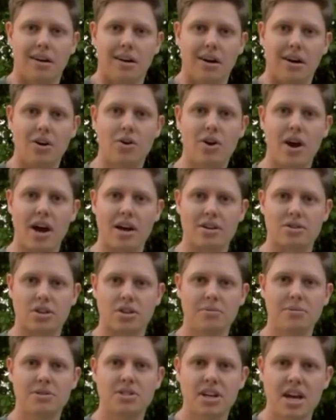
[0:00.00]
Okay, so
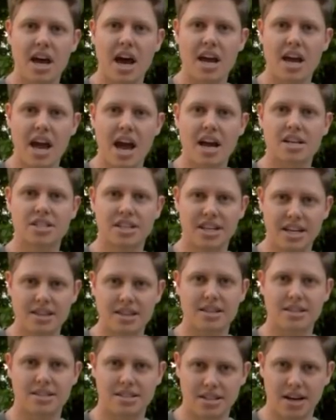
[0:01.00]
let me tell you how you actually get
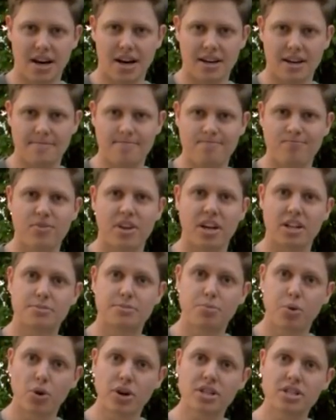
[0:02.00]
this done. It's
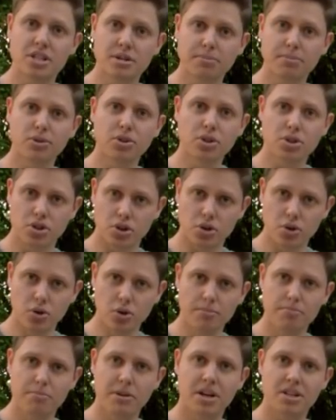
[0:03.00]
pretty simple to
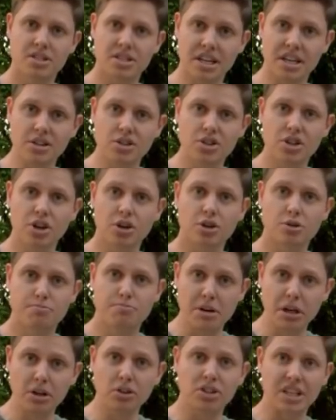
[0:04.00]
do because the engineers
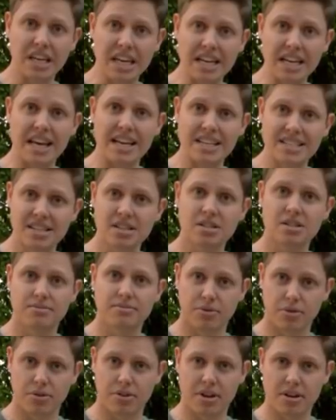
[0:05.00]
built in a system
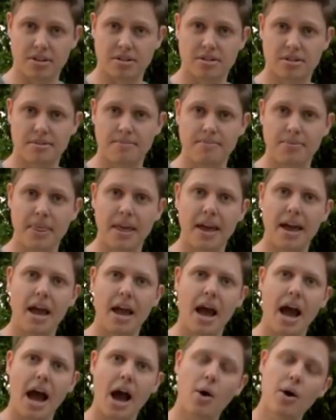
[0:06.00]
for this.
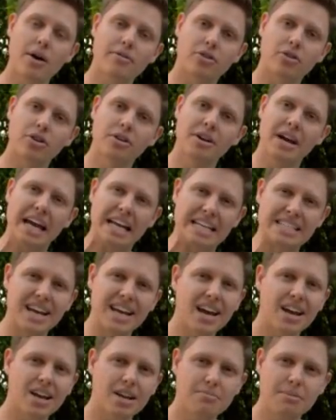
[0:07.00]
However, it's
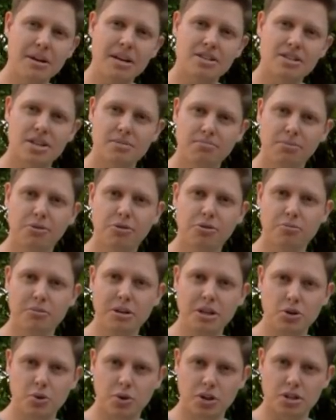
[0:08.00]
not going to be as simple for
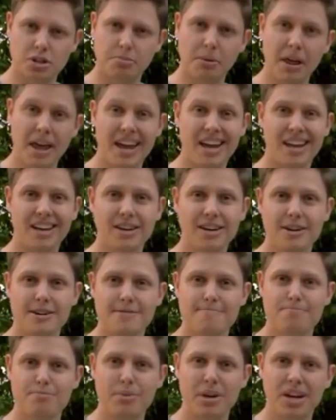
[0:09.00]
me to explain
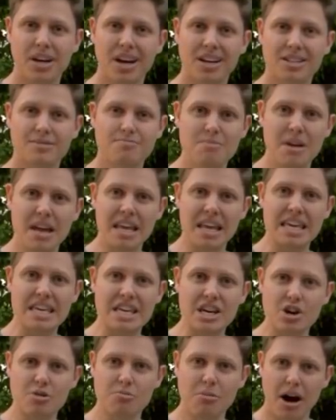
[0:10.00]
because many
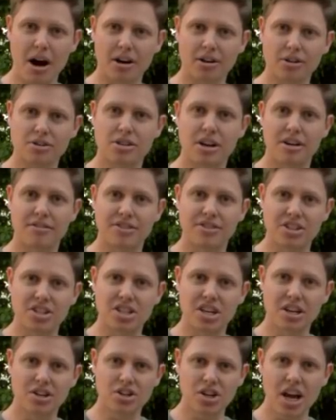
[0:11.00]
year models of the
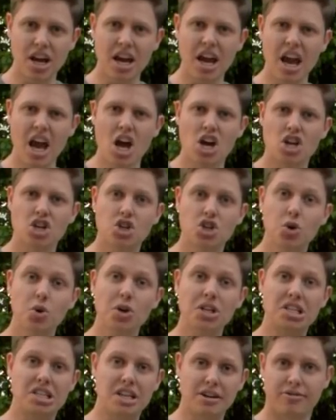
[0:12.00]
T J do
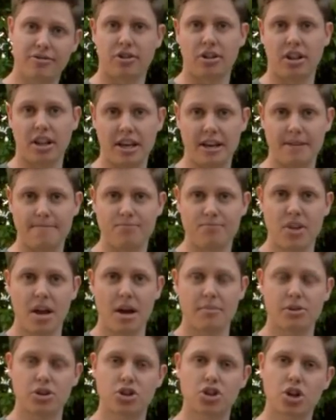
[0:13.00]
it differently. I'm
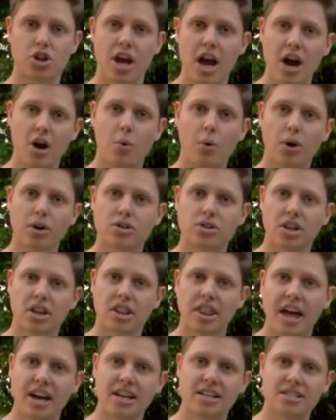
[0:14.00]
going to show you how it works on
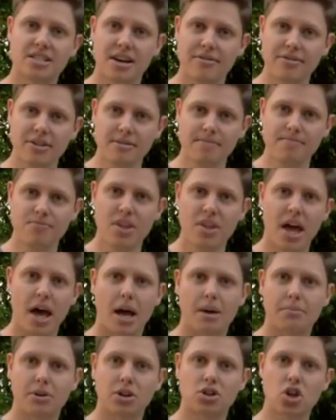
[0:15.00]
ninety-seven, and
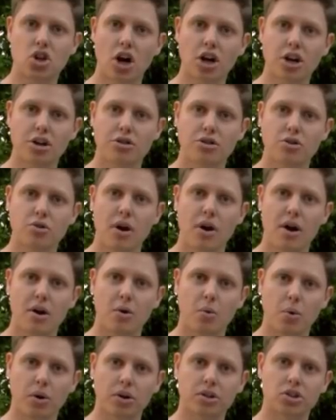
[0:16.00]
I'm going to talk you through how
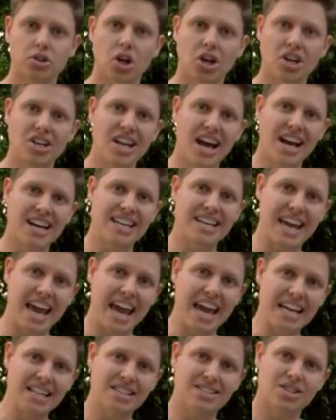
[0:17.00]
it works on
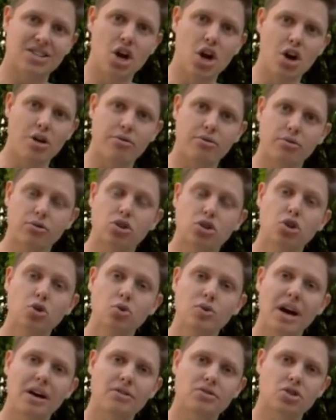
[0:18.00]
ninety-eights through two
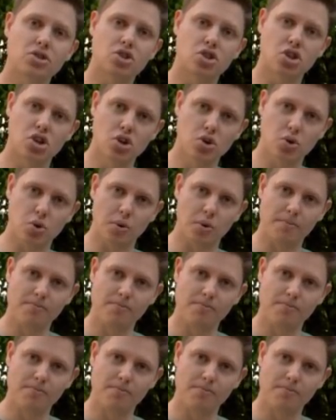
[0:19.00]
thousand two.